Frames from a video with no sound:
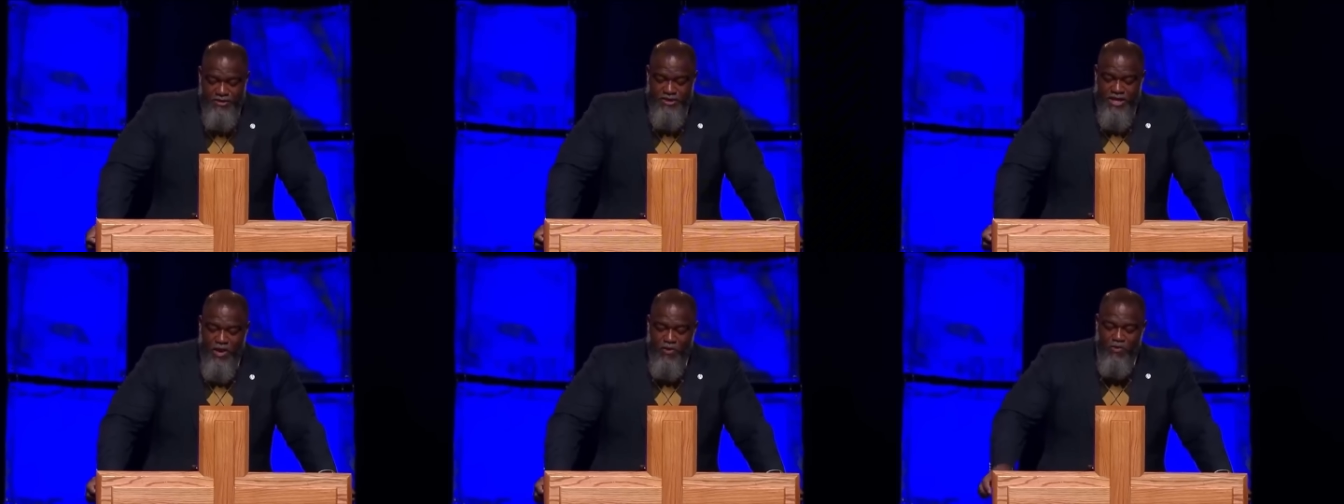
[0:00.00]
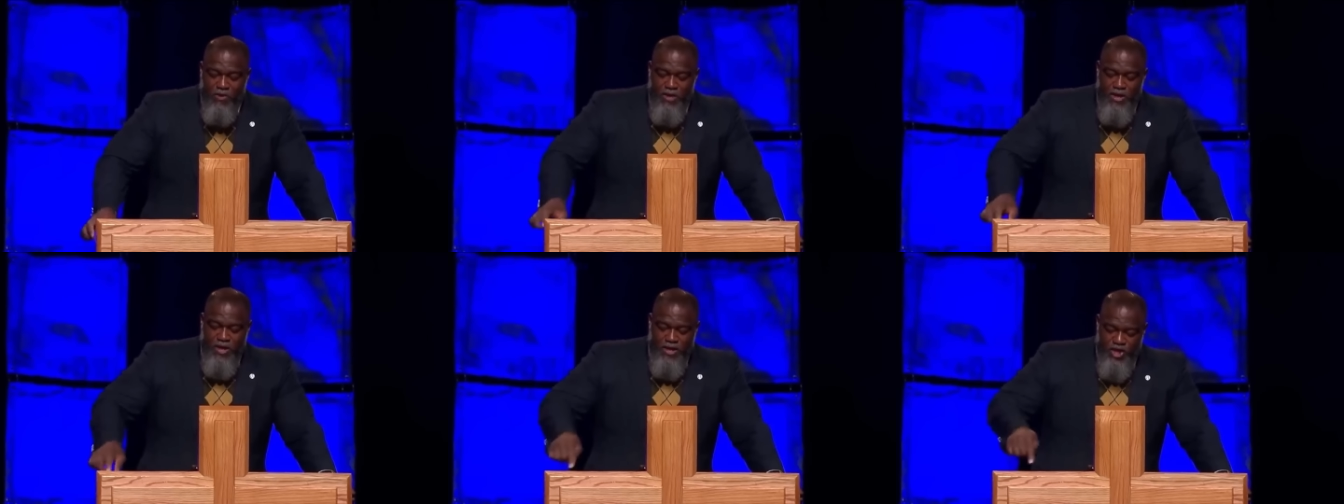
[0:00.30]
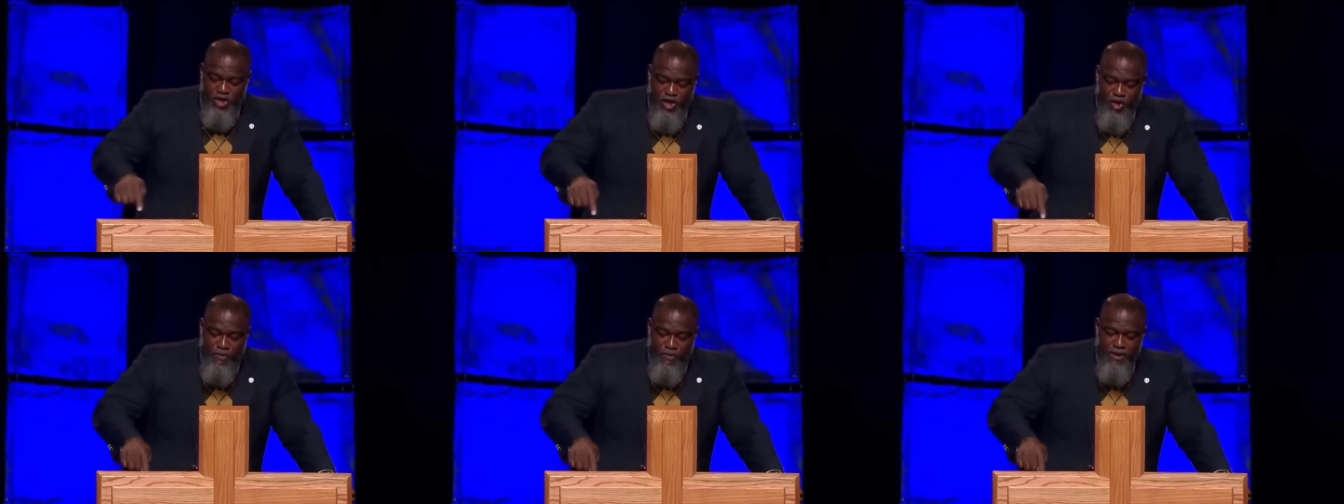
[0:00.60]
they will
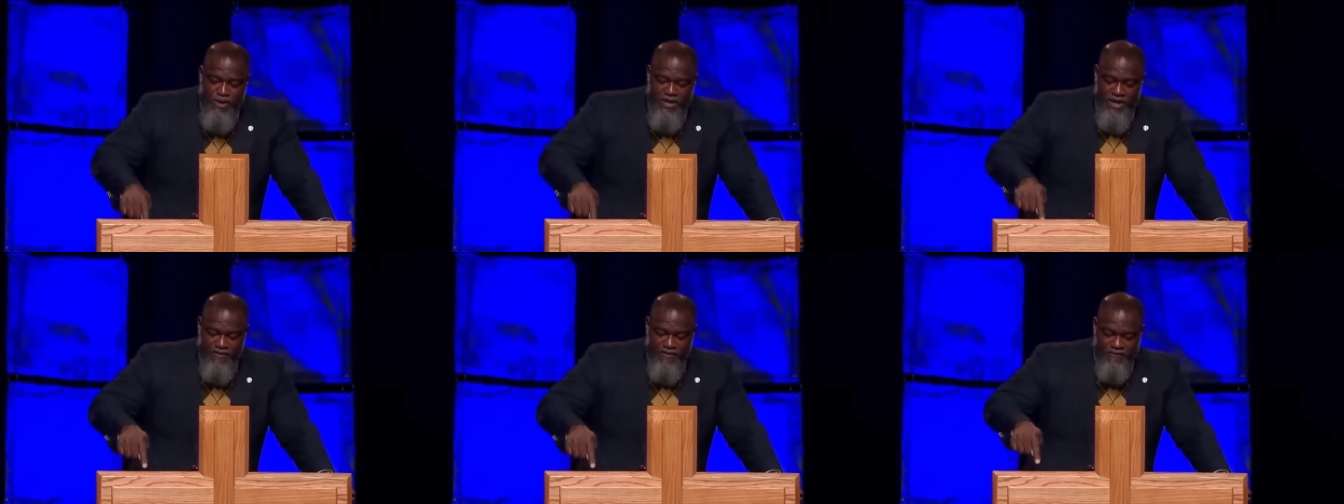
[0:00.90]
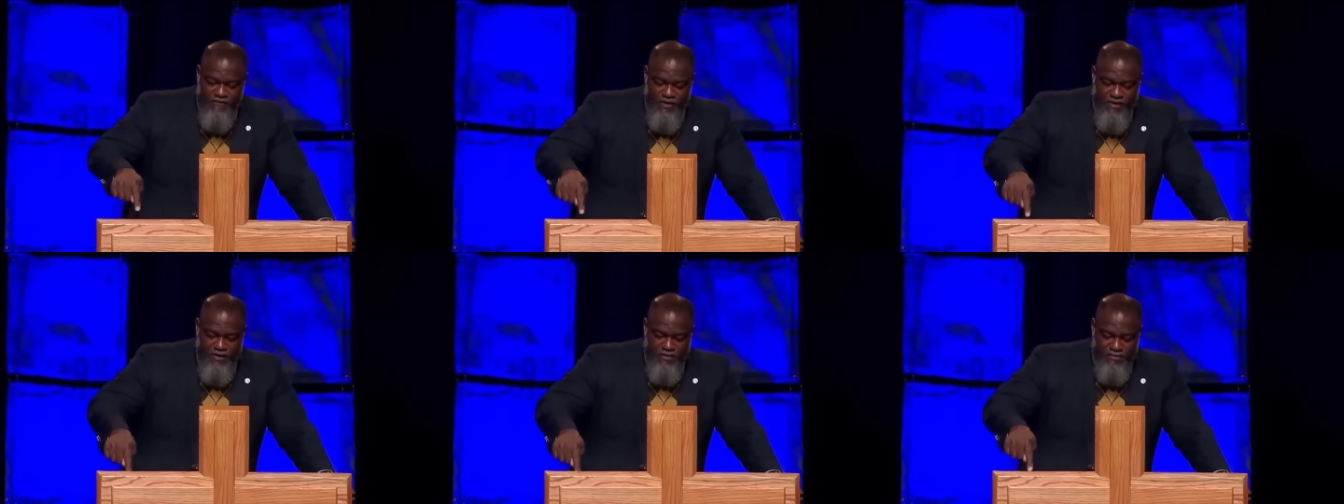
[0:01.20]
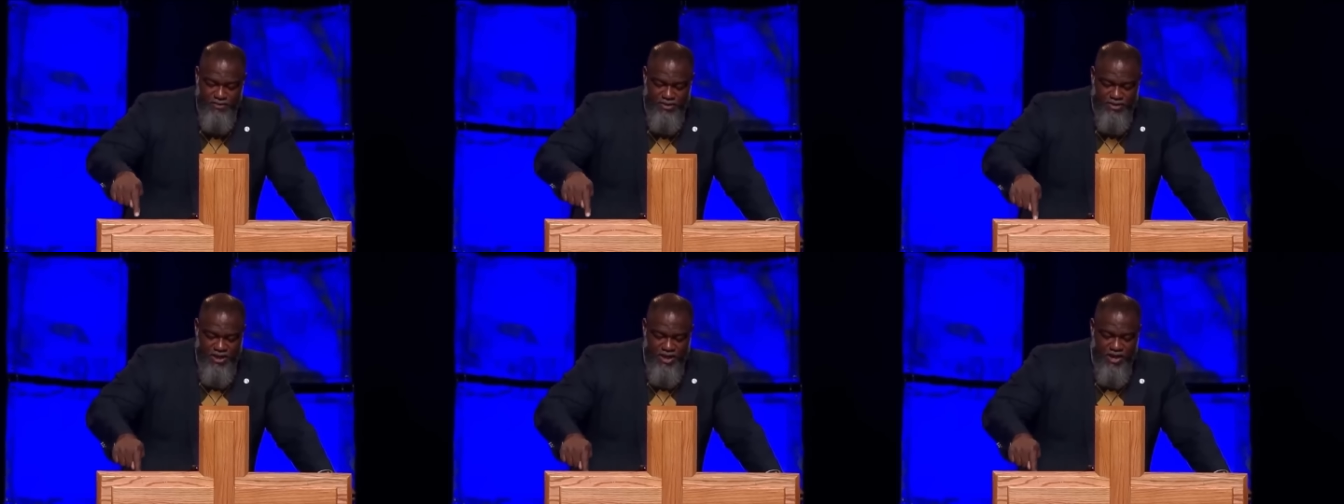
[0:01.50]
accumulate for
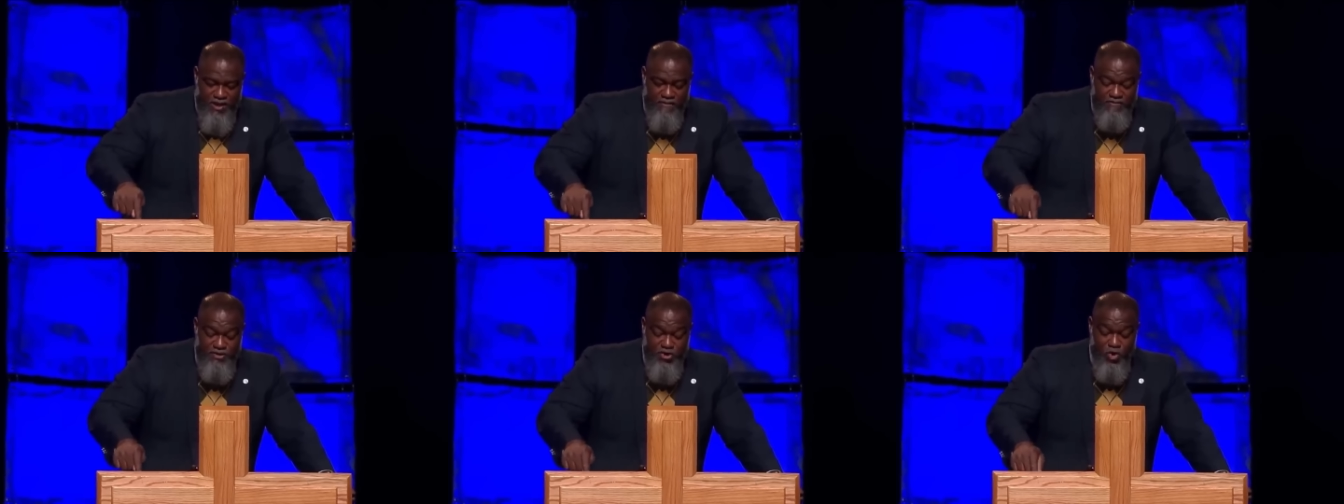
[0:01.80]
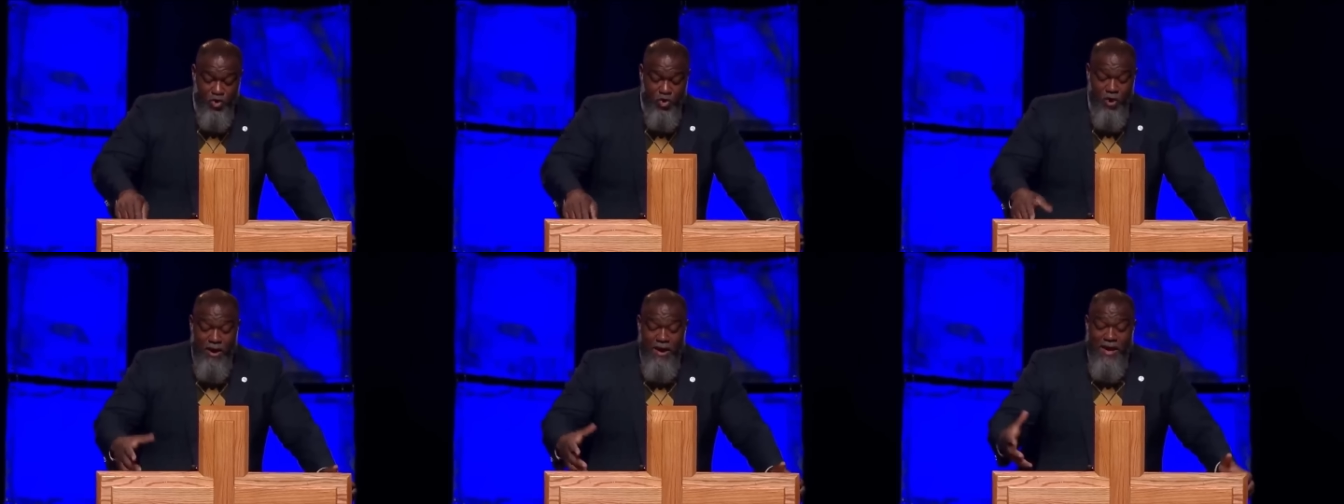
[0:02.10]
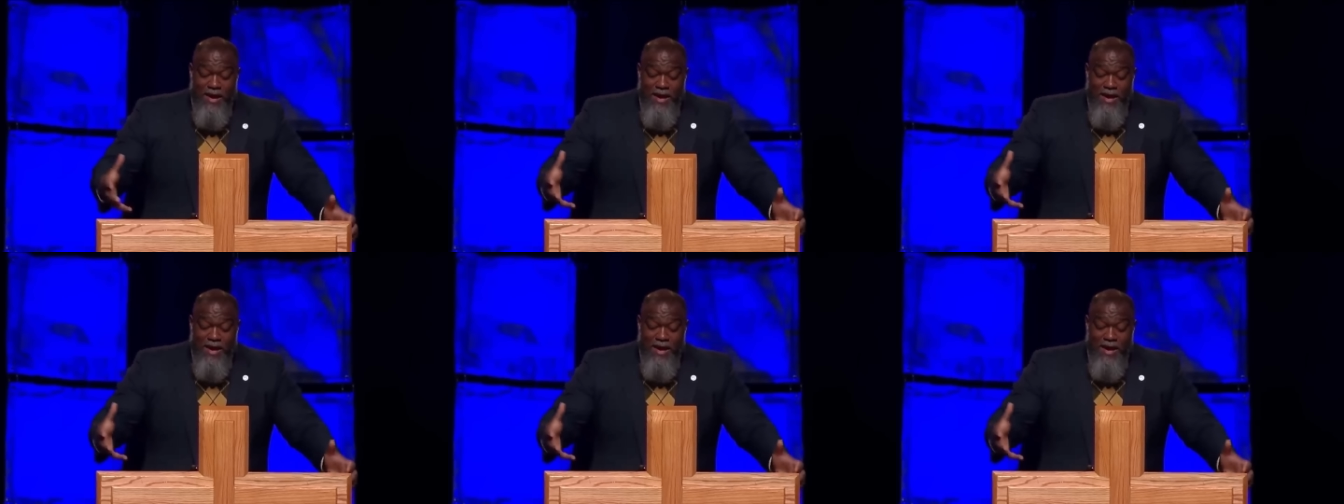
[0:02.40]
themselves or